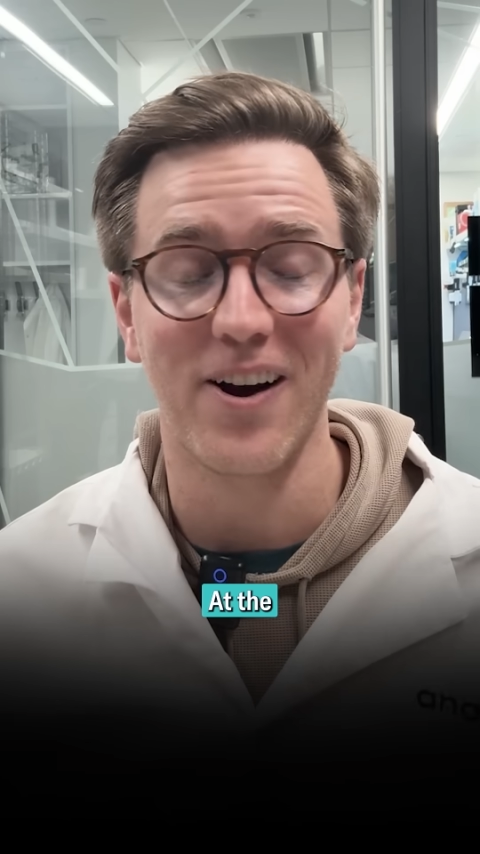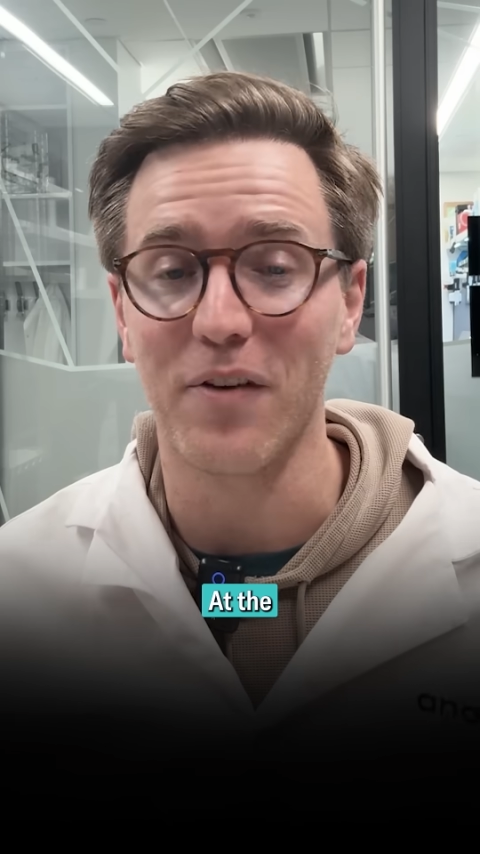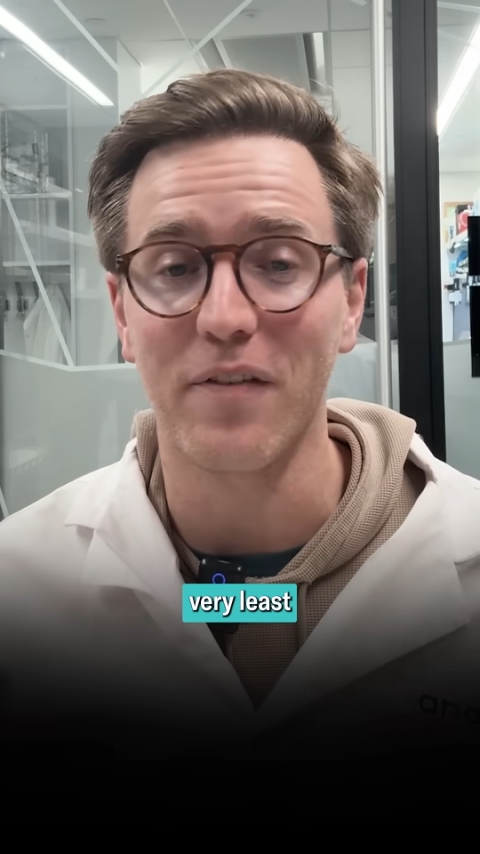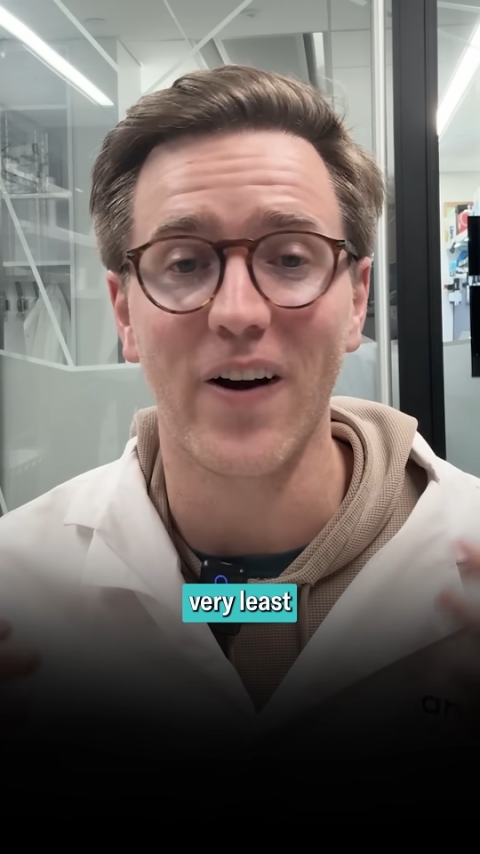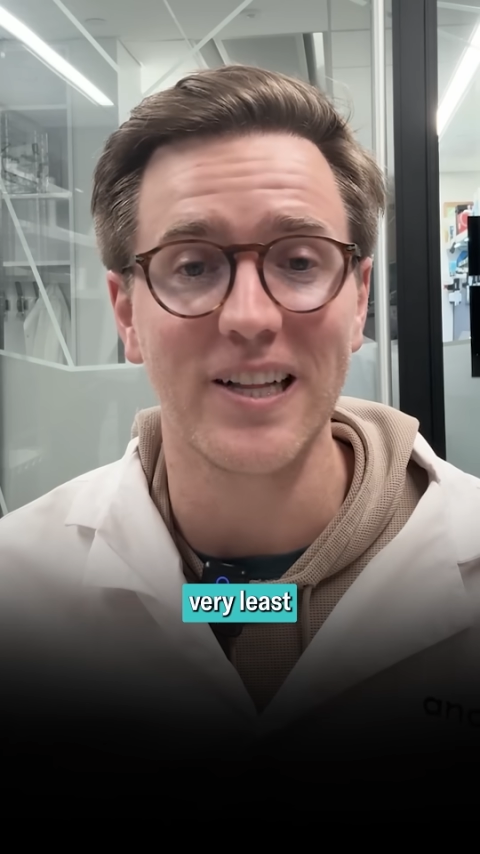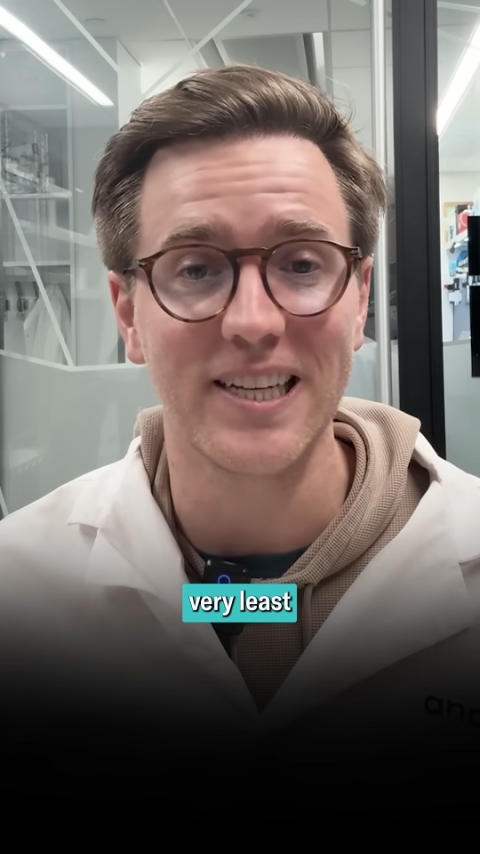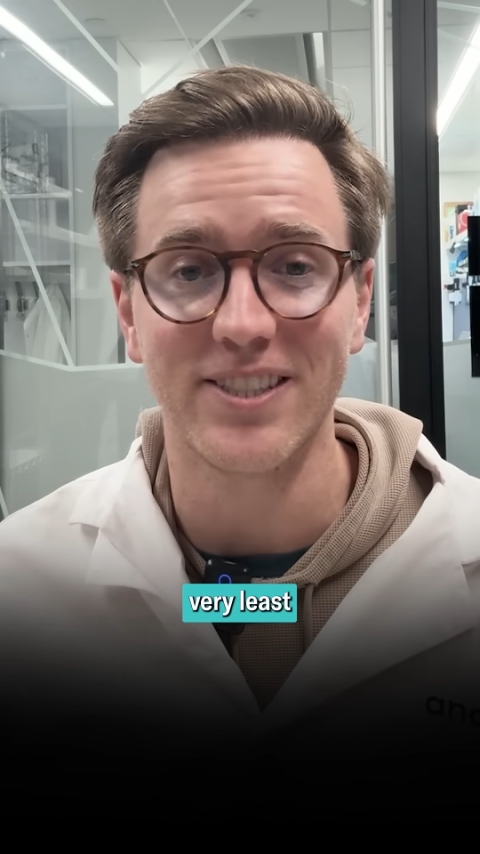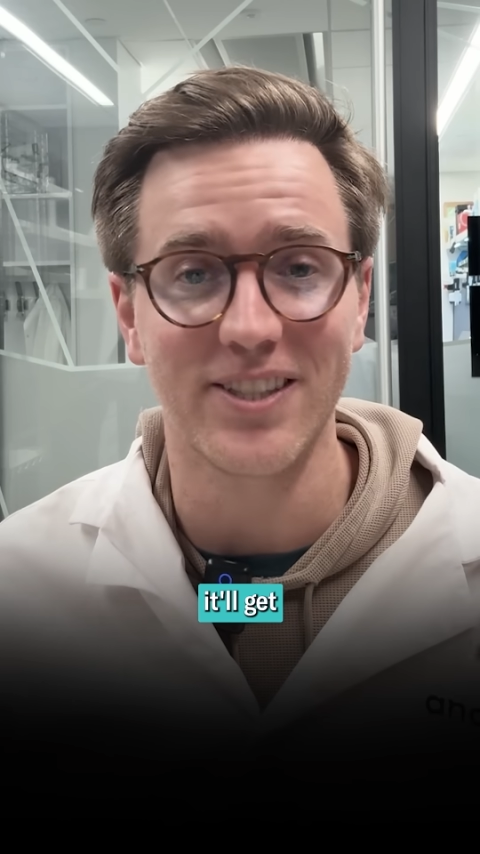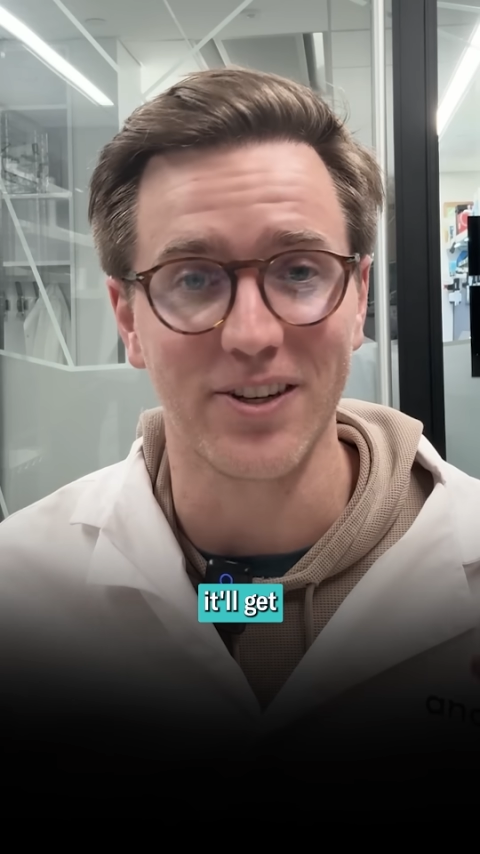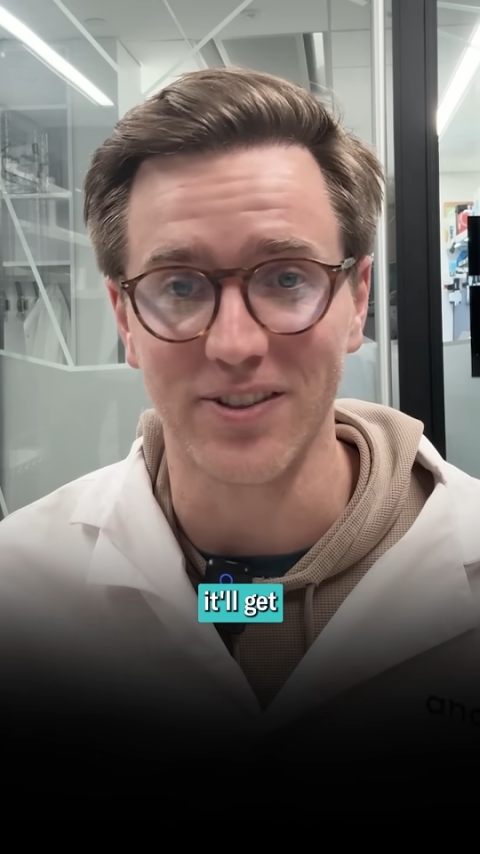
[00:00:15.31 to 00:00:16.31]
At the very
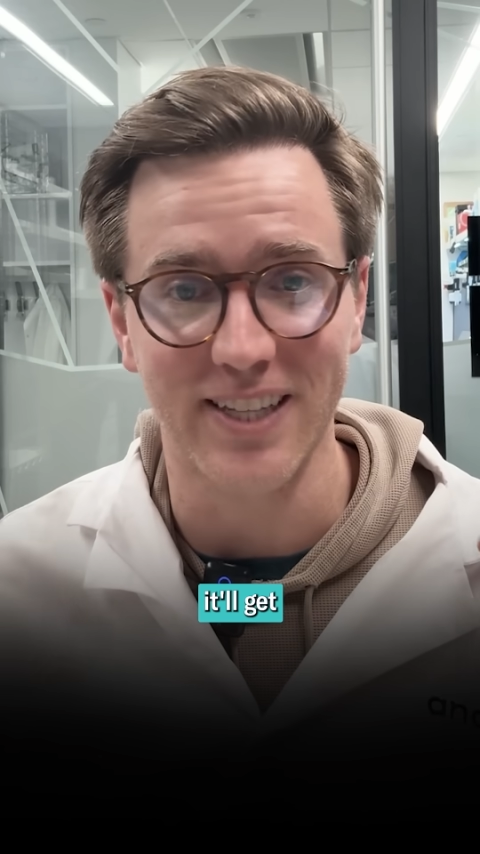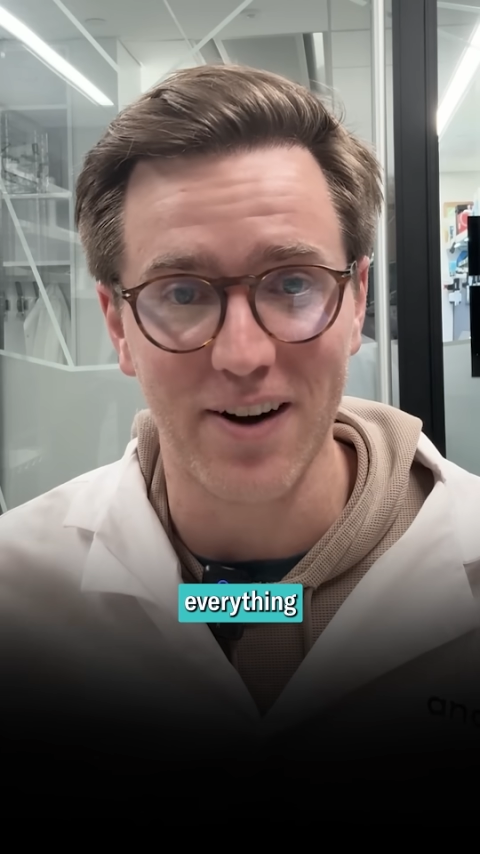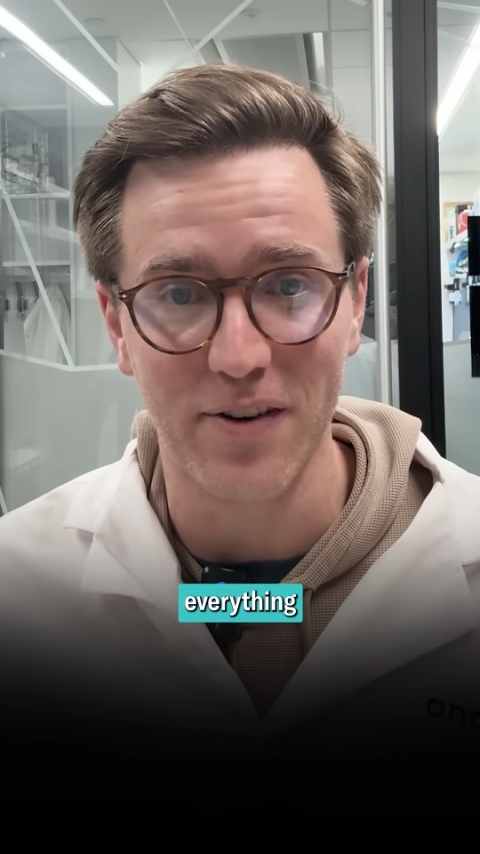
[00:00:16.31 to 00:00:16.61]
least, it'll get